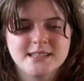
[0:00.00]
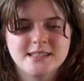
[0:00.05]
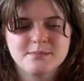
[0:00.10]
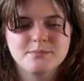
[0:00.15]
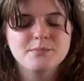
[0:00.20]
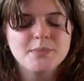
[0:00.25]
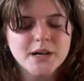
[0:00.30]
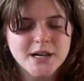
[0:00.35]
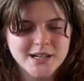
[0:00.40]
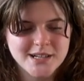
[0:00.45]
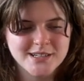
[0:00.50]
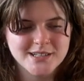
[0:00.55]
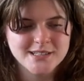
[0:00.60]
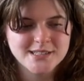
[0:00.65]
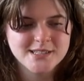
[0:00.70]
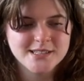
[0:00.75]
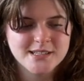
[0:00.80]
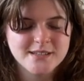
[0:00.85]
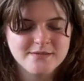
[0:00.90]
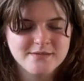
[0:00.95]

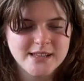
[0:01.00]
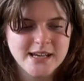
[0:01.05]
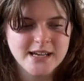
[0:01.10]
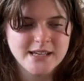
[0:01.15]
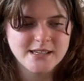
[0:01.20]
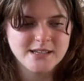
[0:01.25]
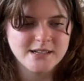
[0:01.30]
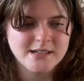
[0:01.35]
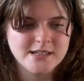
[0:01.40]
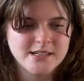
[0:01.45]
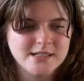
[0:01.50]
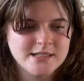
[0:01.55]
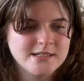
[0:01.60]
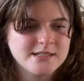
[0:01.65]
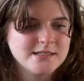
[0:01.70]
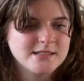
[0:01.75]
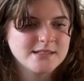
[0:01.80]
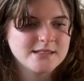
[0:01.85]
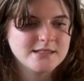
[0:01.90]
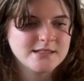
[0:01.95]
balls of that yarn
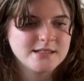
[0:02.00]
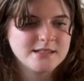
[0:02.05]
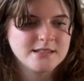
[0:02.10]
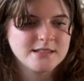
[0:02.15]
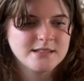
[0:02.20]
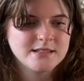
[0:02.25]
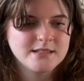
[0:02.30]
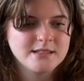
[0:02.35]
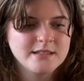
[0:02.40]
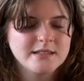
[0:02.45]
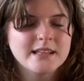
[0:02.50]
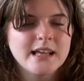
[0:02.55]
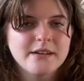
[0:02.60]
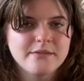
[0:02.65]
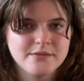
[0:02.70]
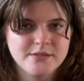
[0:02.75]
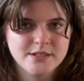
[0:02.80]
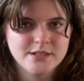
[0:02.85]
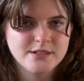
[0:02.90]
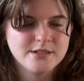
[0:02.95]

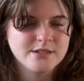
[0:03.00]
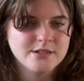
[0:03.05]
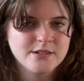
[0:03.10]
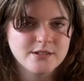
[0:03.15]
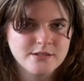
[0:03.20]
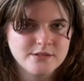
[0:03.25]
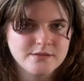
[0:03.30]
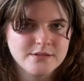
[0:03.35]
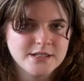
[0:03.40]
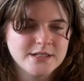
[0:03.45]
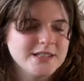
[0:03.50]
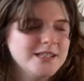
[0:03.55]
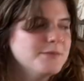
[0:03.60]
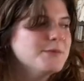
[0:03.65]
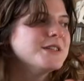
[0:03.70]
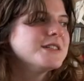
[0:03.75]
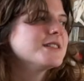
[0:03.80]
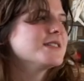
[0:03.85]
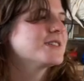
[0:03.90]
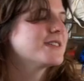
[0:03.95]
left over. Let me
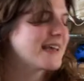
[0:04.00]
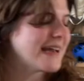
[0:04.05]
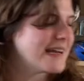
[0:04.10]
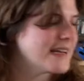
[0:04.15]
just get